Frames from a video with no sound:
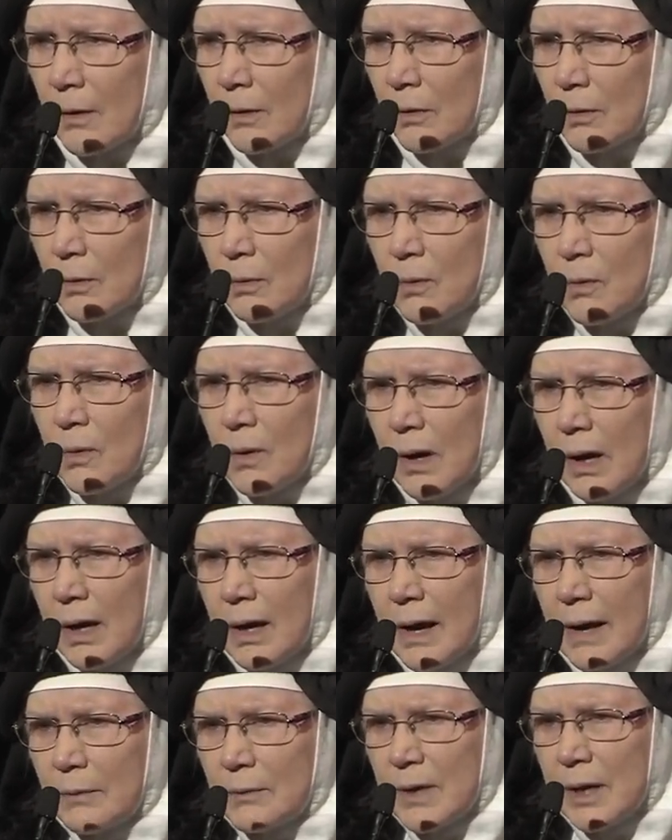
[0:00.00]
who
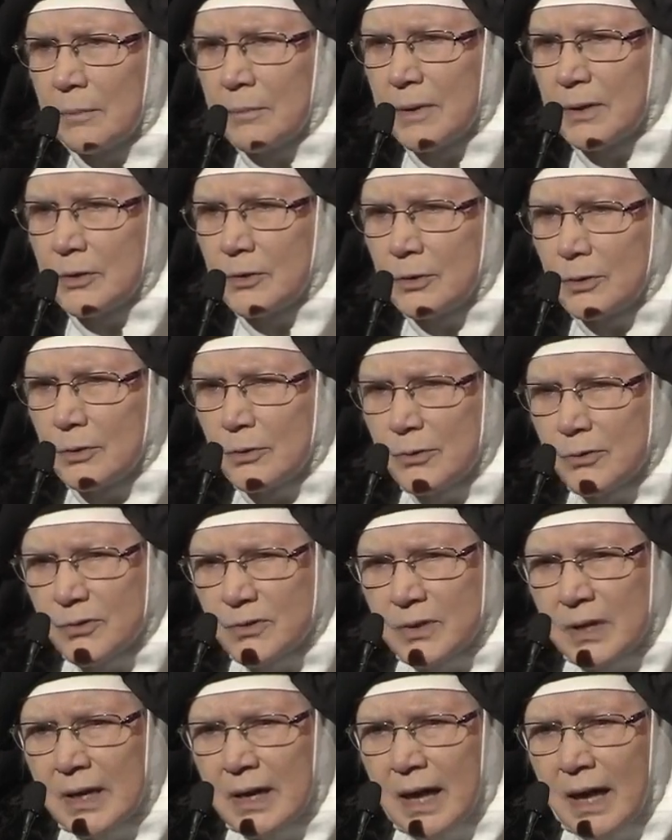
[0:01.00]
had been
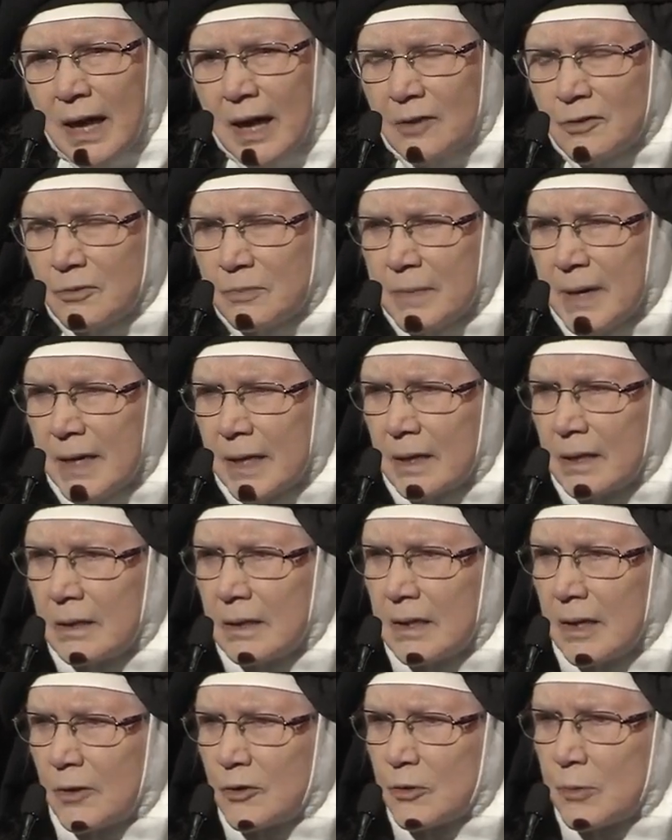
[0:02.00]
used as
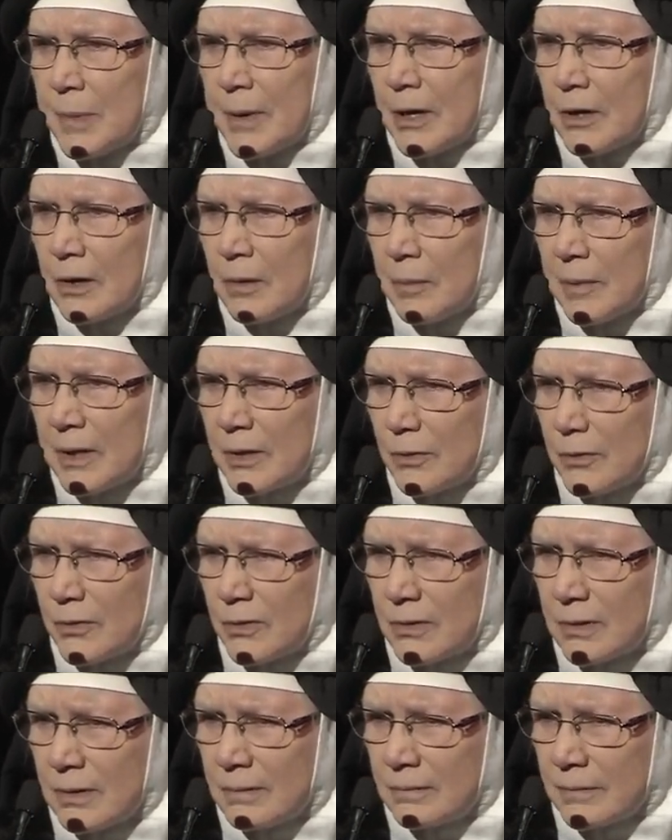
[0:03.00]
medical
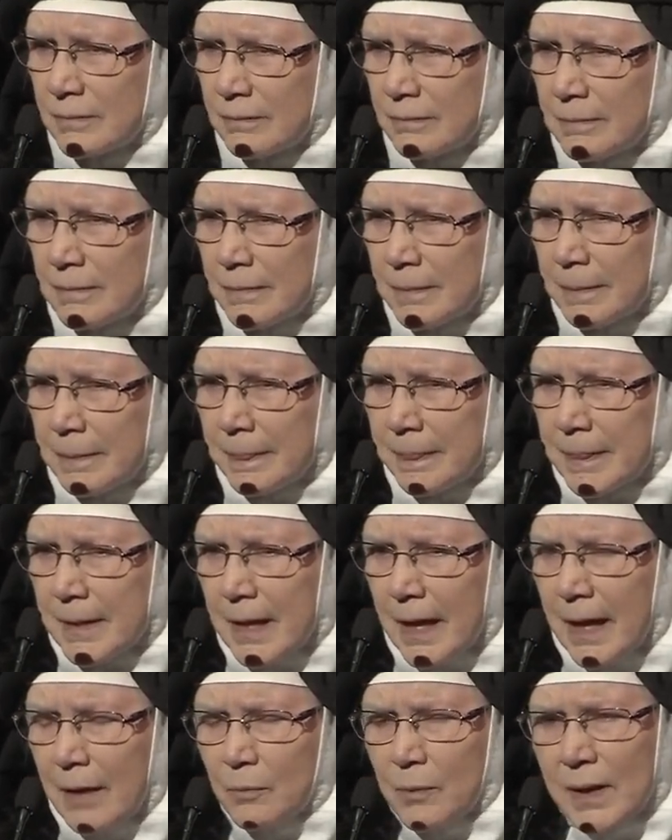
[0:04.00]
experiments.
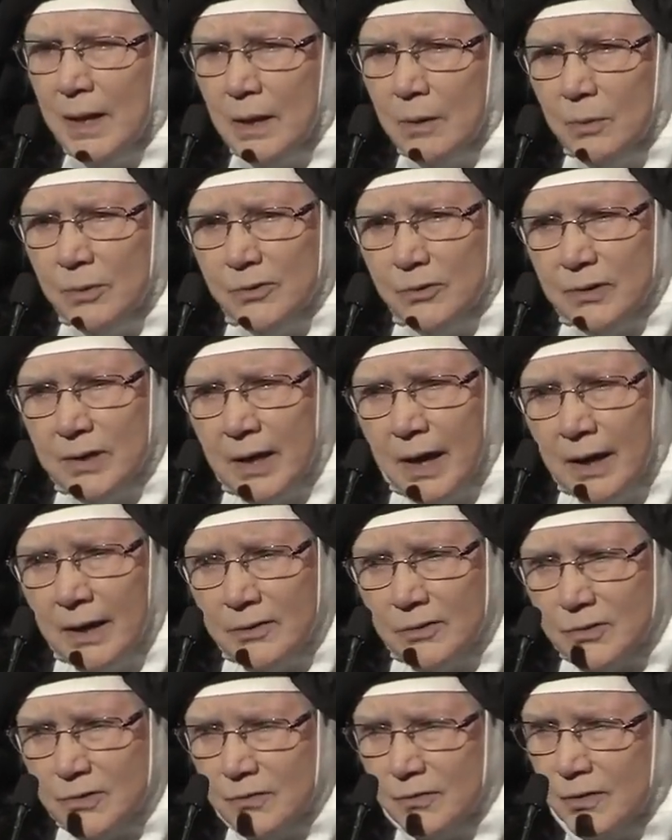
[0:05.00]
And when I was
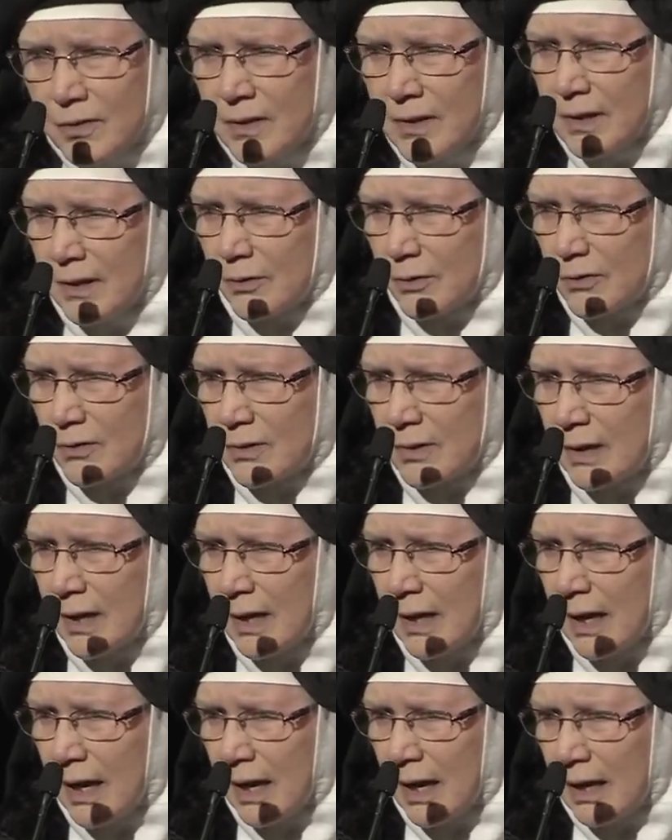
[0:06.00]
cast for this,
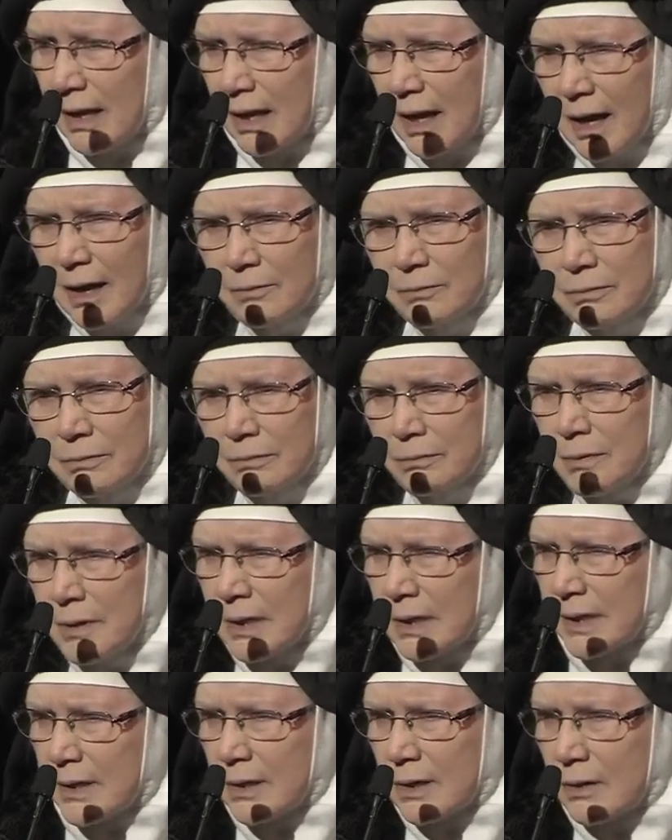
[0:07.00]
I
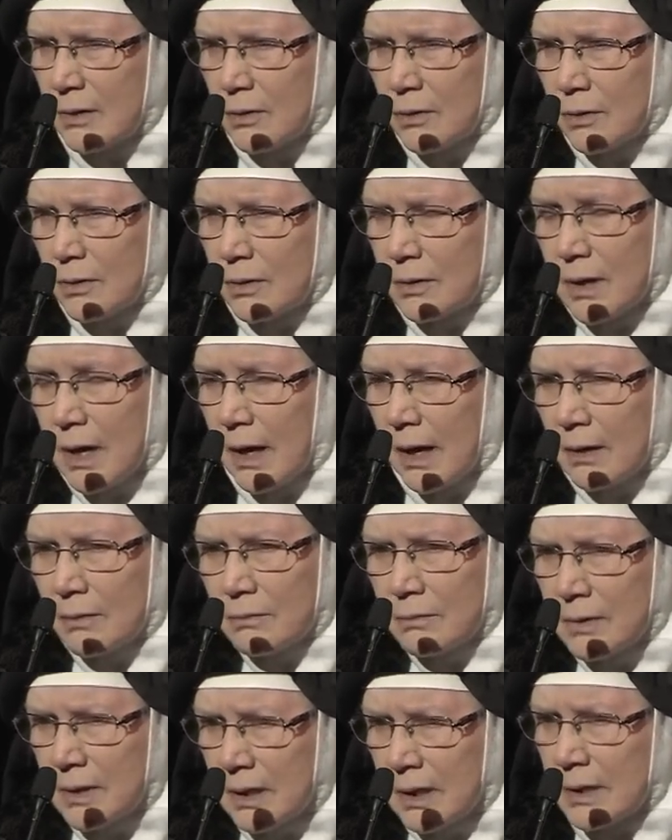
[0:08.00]
really
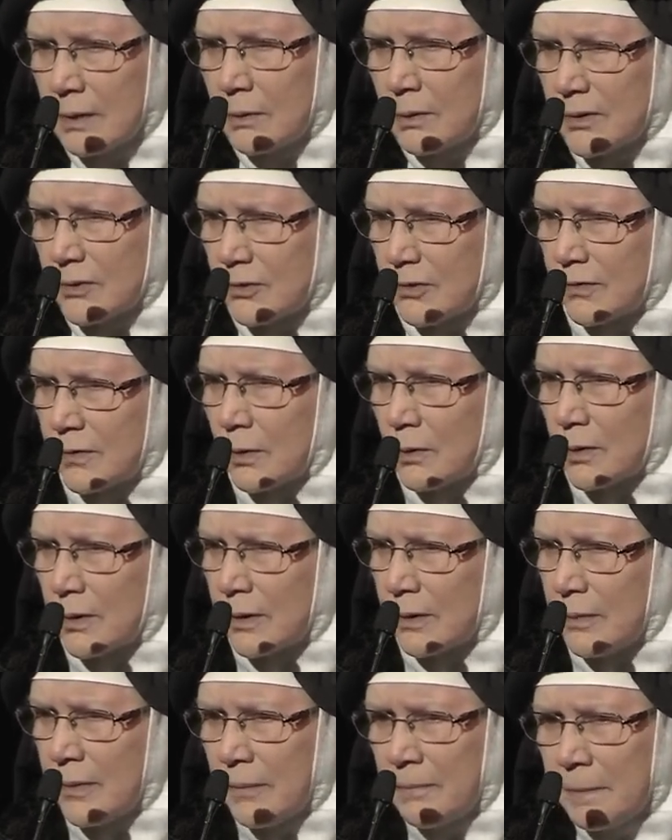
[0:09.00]
was
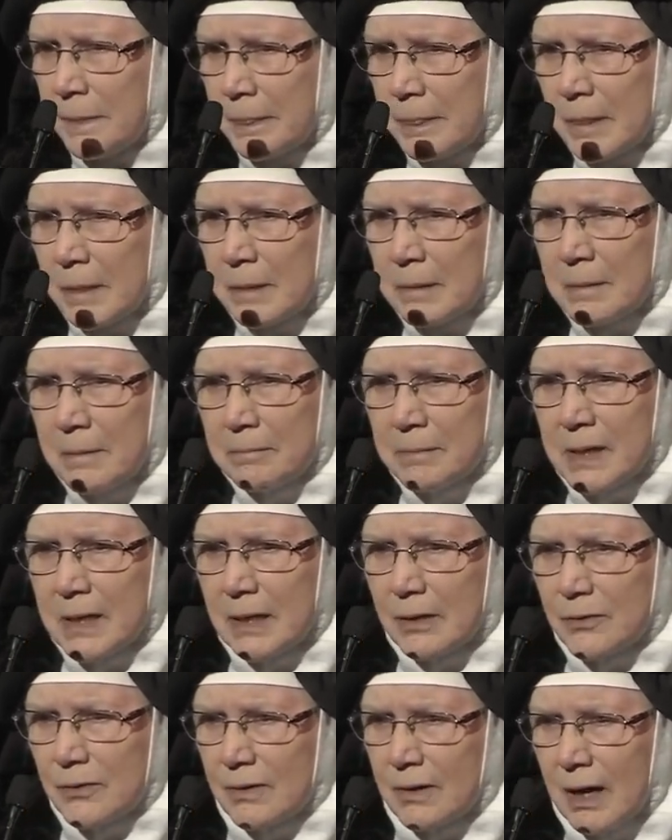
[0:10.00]
floored
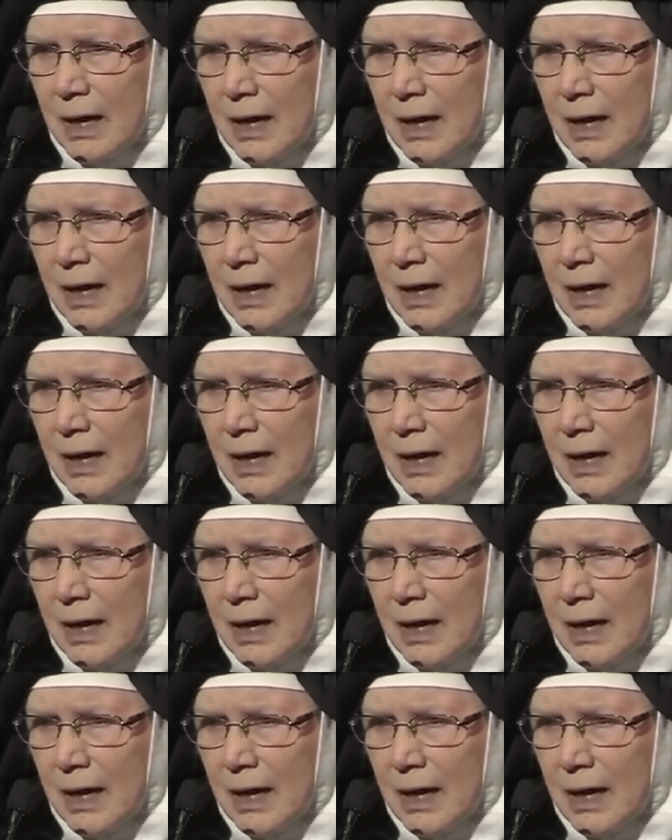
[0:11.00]
because